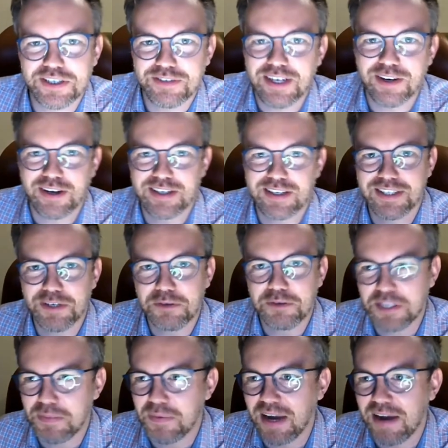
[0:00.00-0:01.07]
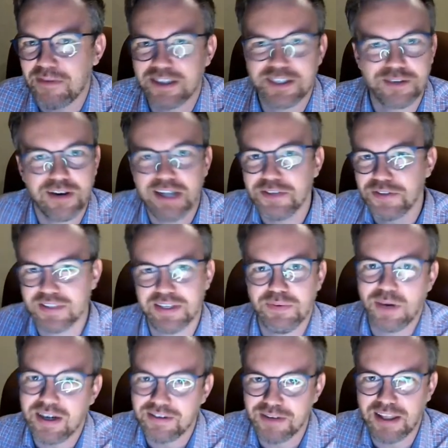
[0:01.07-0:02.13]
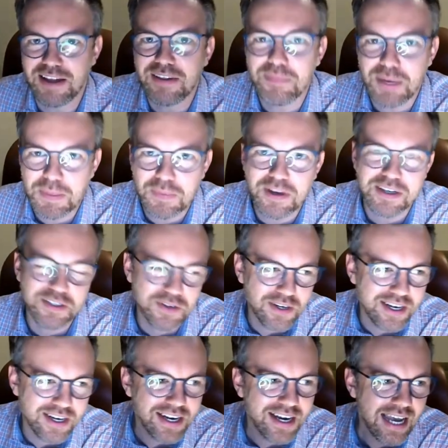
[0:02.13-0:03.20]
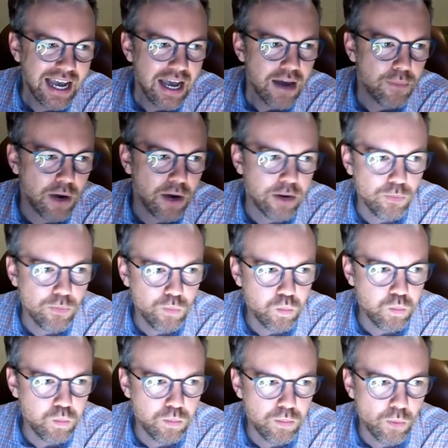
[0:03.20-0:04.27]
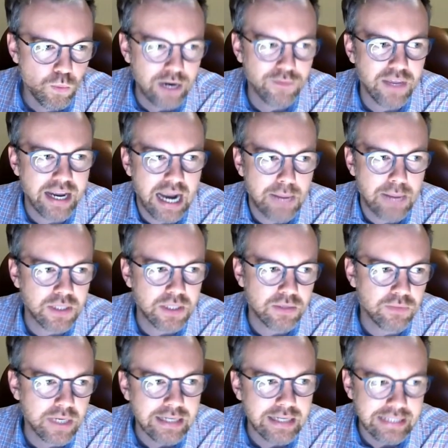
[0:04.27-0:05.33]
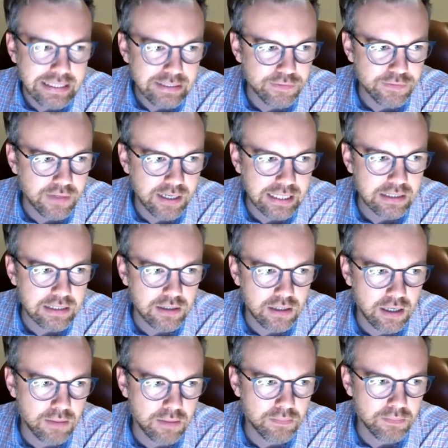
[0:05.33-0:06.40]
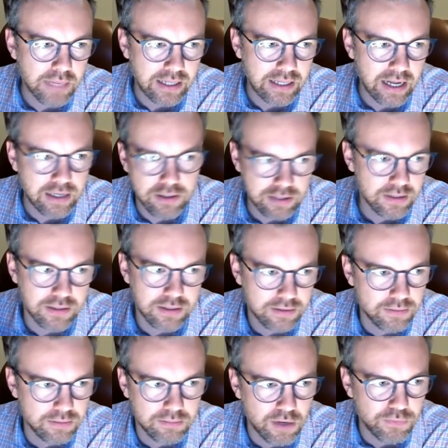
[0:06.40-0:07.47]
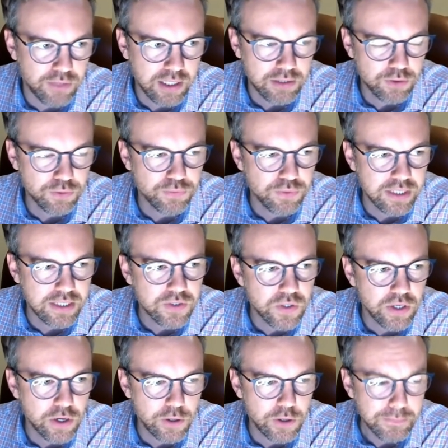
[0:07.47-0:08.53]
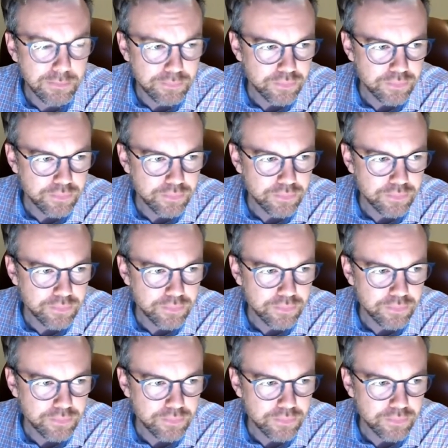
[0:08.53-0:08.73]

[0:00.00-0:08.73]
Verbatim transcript: really not a zero sum game. It's great to see what, what other people are doing. But one of the gaps that we identified um, back then, and this is roughly two, three years ago,